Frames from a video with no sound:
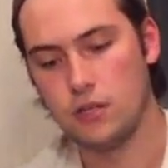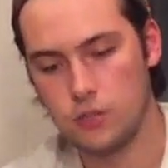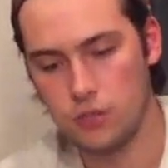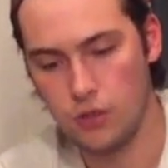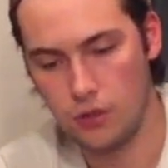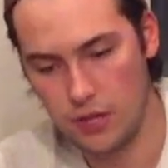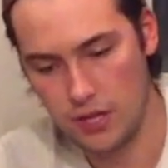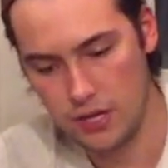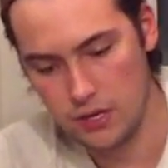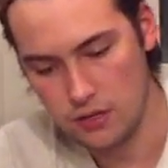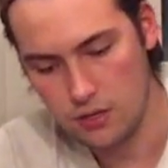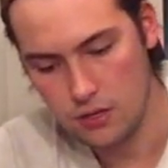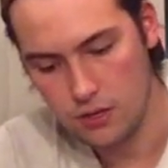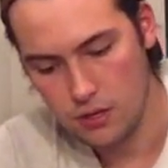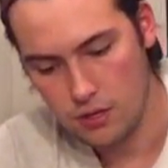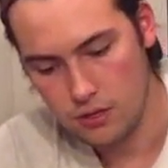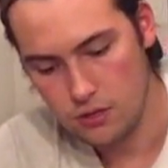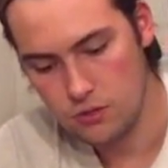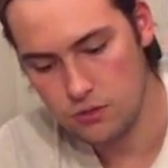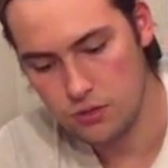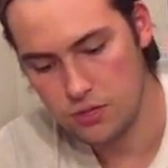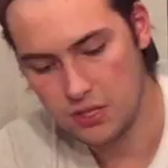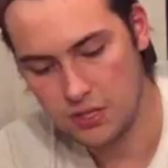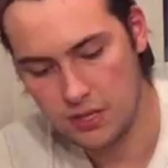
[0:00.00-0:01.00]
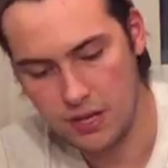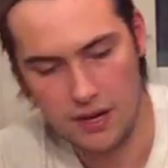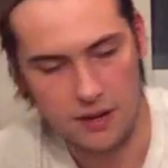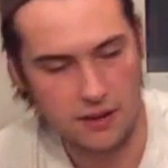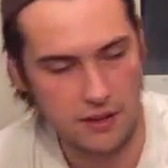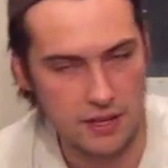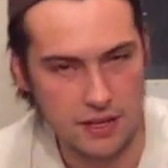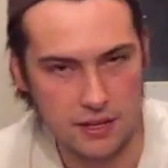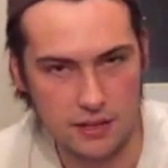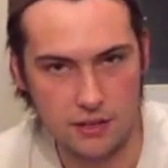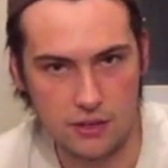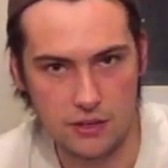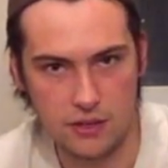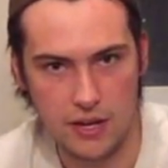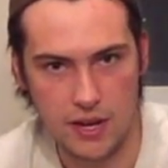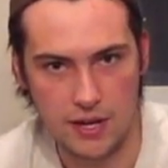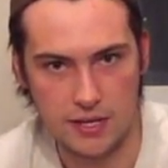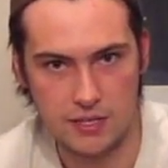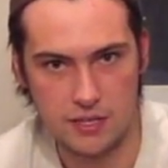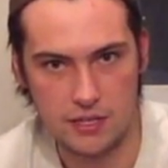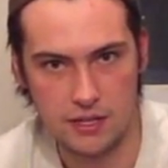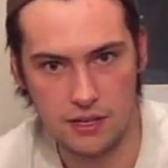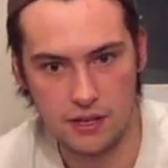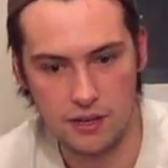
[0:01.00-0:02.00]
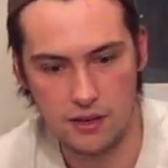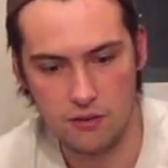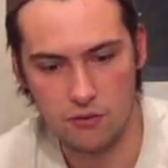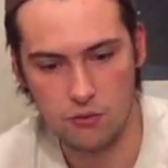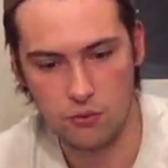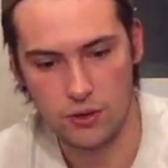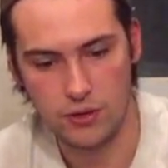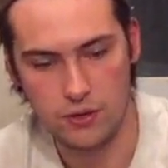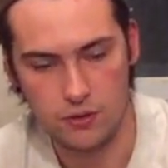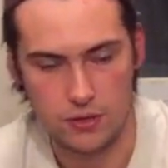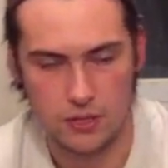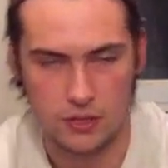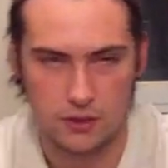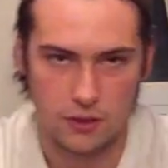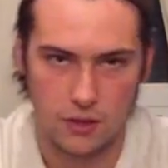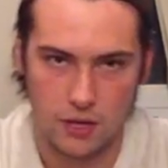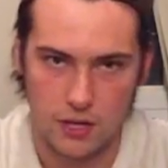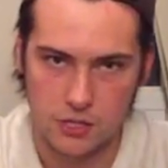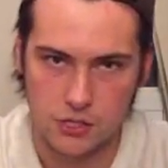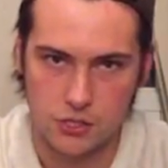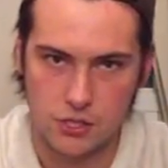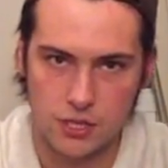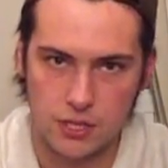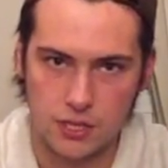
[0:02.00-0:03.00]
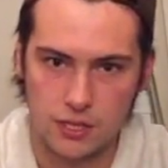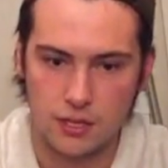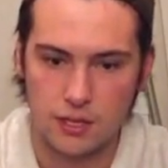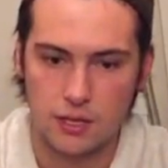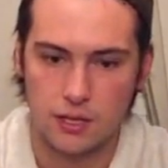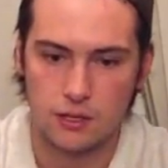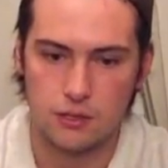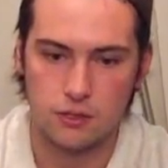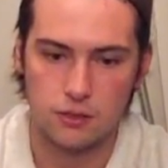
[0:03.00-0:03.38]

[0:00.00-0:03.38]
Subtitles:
so that you can kind of get a good idea of where you can launch it.